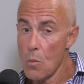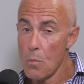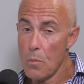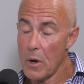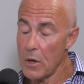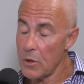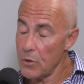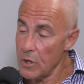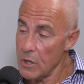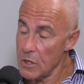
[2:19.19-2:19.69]

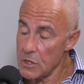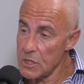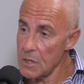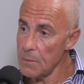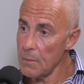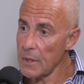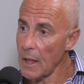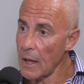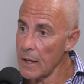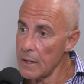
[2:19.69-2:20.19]
But the
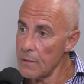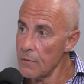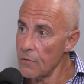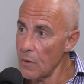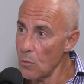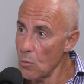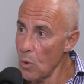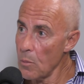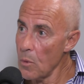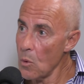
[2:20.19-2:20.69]
intimidating
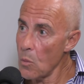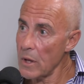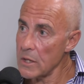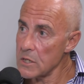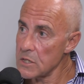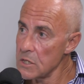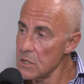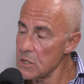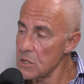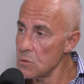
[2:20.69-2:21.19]
thing when we
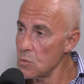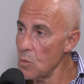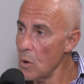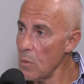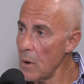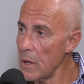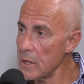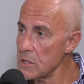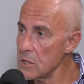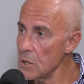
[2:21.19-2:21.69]
went to we
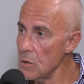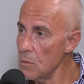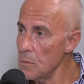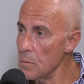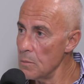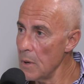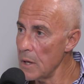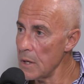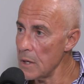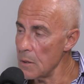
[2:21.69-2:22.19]
went to
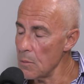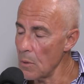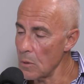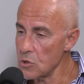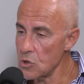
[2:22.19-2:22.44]
meet him,